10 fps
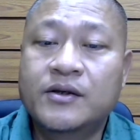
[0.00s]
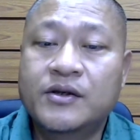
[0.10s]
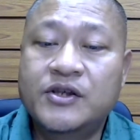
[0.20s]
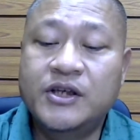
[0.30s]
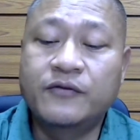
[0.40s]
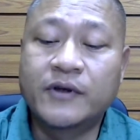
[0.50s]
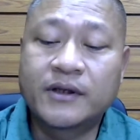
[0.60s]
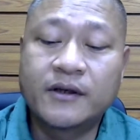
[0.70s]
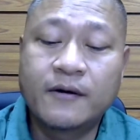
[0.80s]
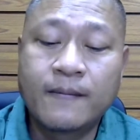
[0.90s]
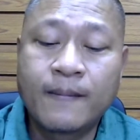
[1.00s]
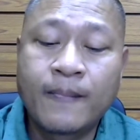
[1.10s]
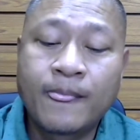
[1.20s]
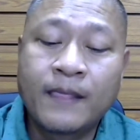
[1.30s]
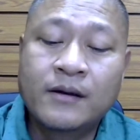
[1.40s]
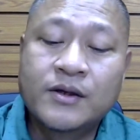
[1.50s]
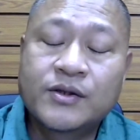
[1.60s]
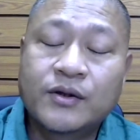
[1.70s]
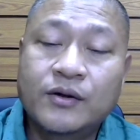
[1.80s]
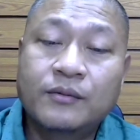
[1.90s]
Stewart.
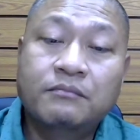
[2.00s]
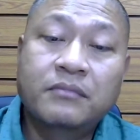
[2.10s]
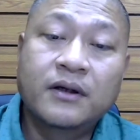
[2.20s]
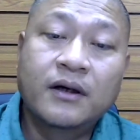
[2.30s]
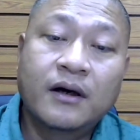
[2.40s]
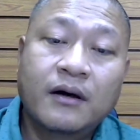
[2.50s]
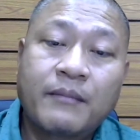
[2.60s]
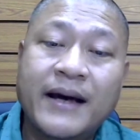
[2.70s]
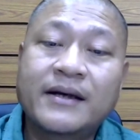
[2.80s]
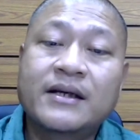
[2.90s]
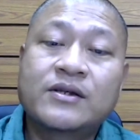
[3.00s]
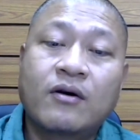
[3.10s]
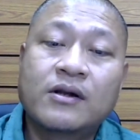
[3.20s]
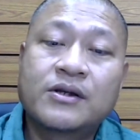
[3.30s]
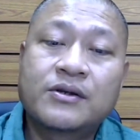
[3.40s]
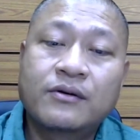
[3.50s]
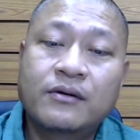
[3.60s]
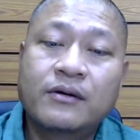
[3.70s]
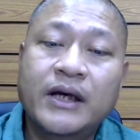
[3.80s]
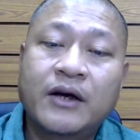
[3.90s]
So man is
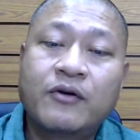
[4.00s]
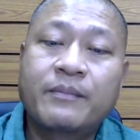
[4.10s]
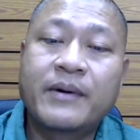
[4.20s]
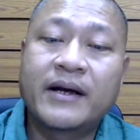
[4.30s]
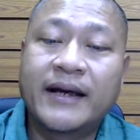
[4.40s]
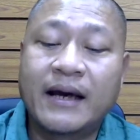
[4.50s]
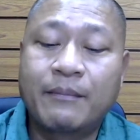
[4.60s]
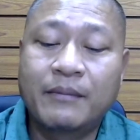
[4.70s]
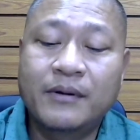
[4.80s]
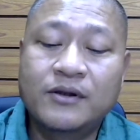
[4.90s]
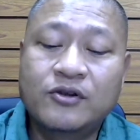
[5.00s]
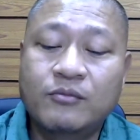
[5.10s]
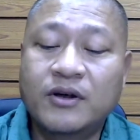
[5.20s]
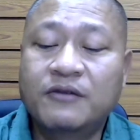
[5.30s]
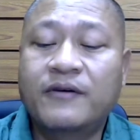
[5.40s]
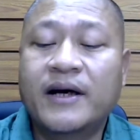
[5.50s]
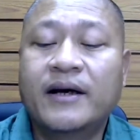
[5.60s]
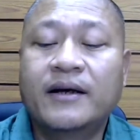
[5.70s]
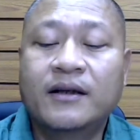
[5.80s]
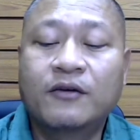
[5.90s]
also equipped and capable to
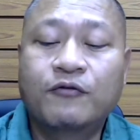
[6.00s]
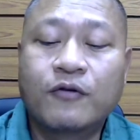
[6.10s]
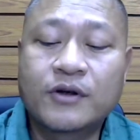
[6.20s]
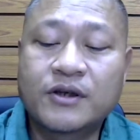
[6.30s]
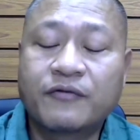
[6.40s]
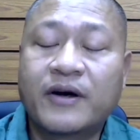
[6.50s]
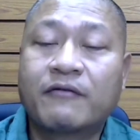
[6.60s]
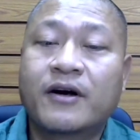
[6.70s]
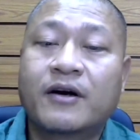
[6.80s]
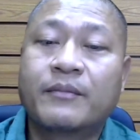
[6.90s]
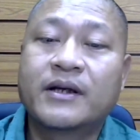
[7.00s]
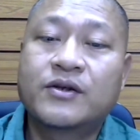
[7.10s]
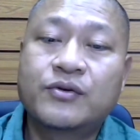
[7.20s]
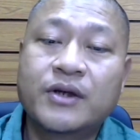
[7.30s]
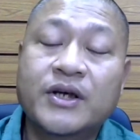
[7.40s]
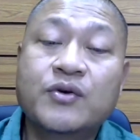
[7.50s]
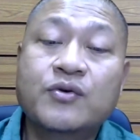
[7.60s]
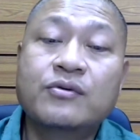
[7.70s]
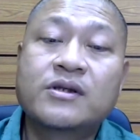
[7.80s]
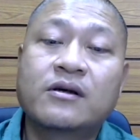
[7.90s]
modify the force of environment through the
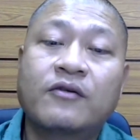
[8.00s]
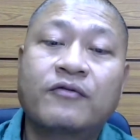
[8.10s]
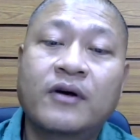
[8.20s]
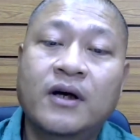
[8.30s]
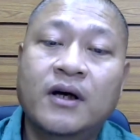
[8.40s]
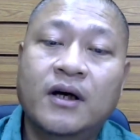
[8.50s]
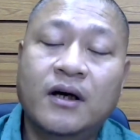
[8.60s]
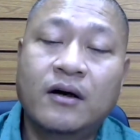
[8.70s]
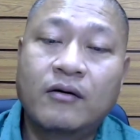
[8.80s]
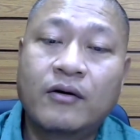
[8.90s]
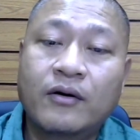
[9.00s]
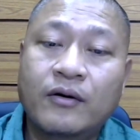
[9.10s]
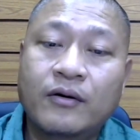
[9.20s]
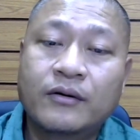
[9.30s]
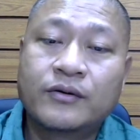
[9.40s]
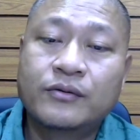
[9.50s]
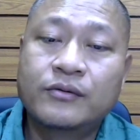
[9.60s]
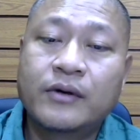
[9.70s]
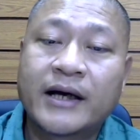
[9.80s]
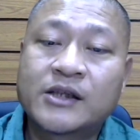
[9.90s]
use of or
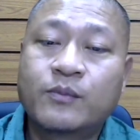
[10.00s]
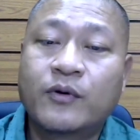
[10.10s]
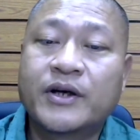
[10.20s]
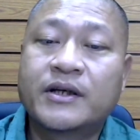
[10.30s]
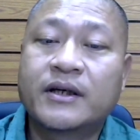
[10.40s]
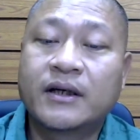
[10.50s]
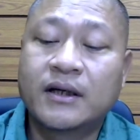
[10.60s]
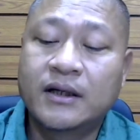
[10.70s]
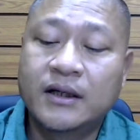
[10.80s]
through exploiting